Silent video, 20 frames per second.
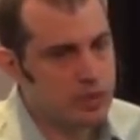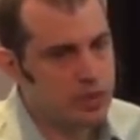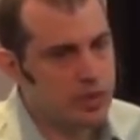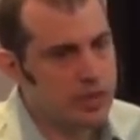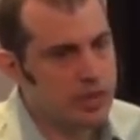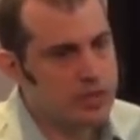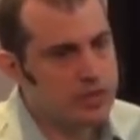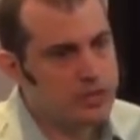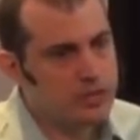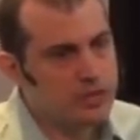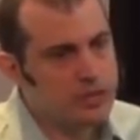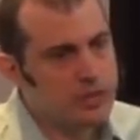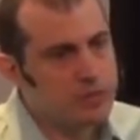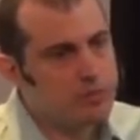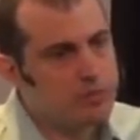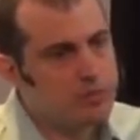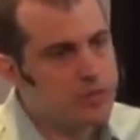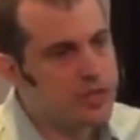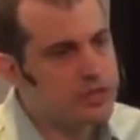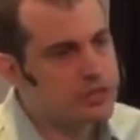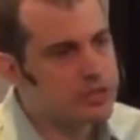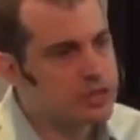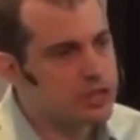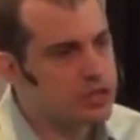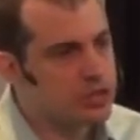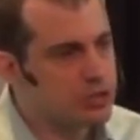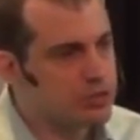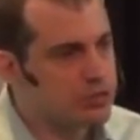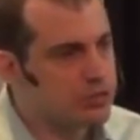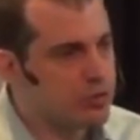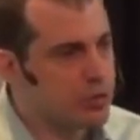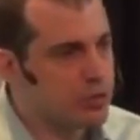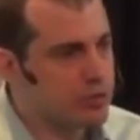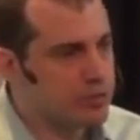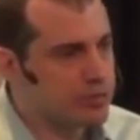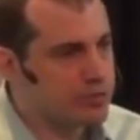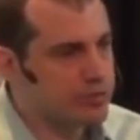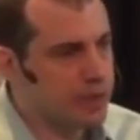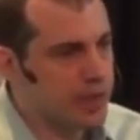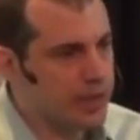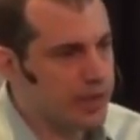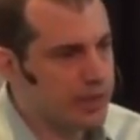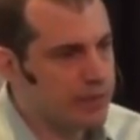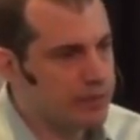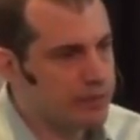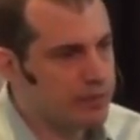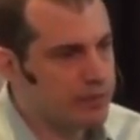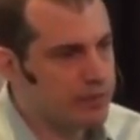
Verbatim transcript: It is simply a digital form of money